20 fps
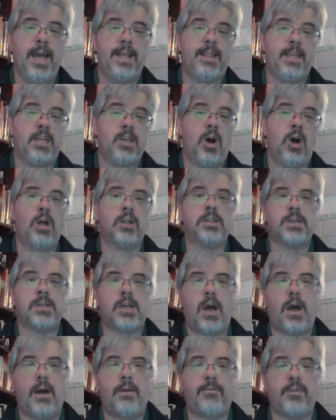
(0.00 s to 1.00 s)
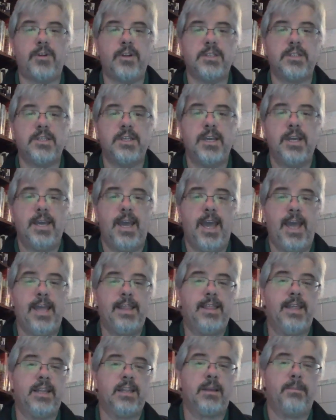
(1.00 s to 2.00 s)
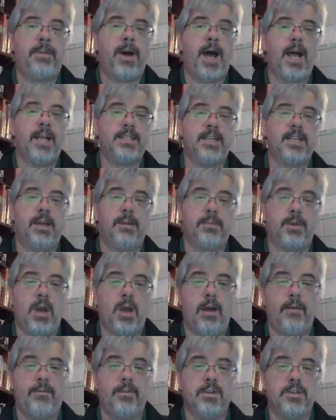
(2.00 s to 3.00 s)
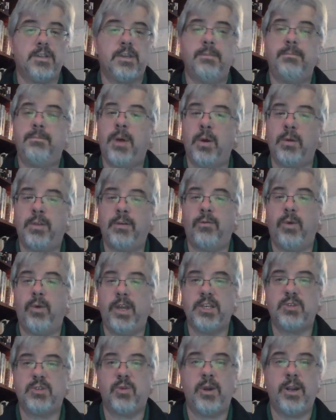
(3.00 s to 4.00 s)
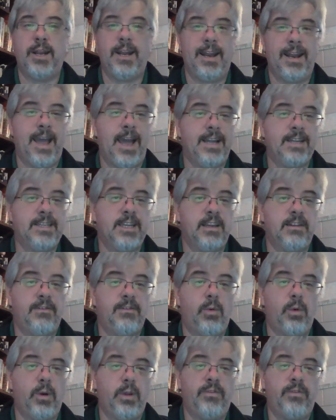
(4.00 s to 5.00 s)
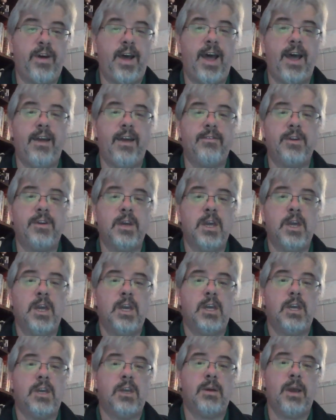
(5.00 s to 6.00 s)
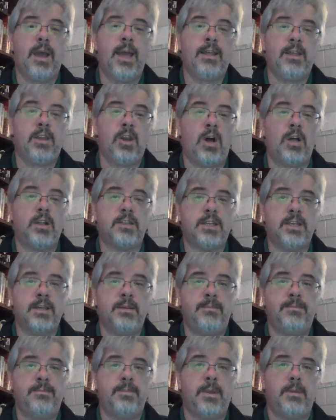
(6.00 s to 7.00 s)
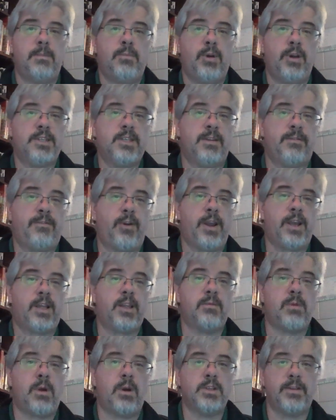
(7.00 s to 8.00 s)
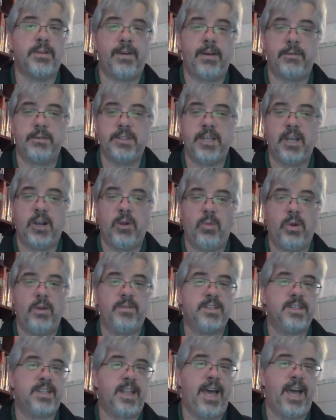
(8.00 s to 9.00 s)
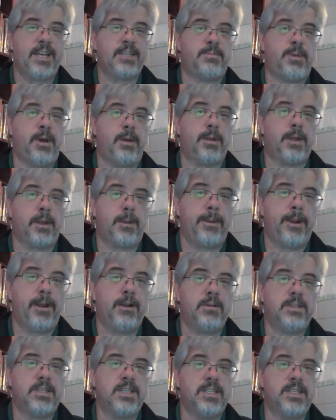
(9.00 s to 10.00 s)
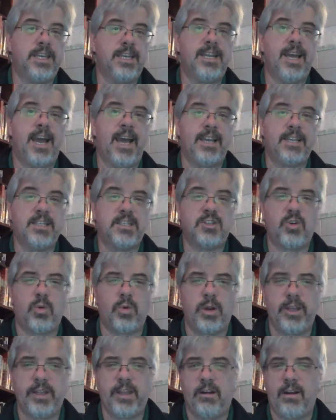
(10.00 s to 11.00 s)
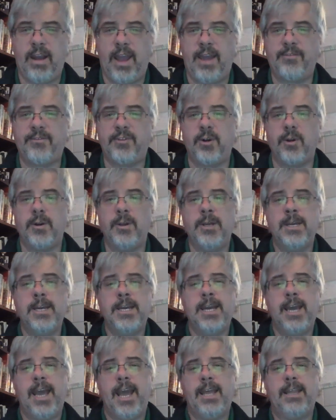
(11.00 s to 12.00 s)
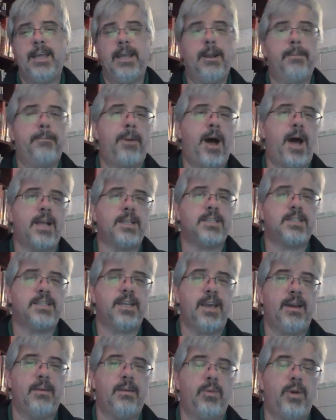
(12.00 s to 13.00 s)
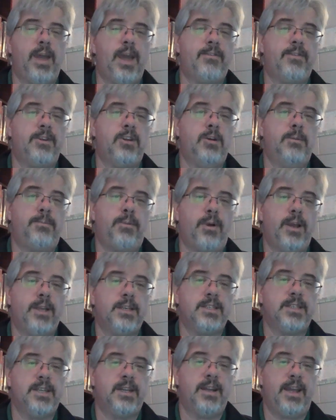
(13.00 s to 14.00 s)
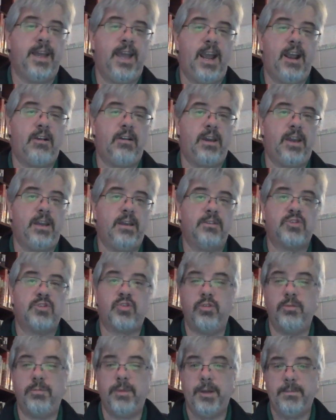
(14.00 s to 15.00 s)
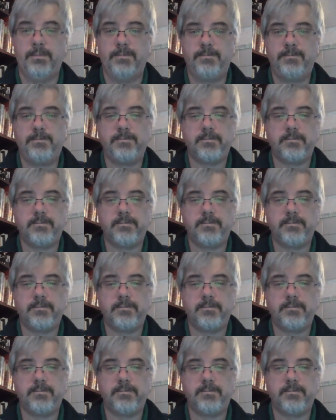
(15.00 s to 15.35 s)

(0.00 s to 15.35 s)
at the Yalta Conference and then at the Potsdam Conference, both of which were in 1945. At Yalta, President Franklin Roosevelt was there, one of his last public appearances. He dies shortly thereafter. And then at Potsdam, we have a new president, Harry Truman,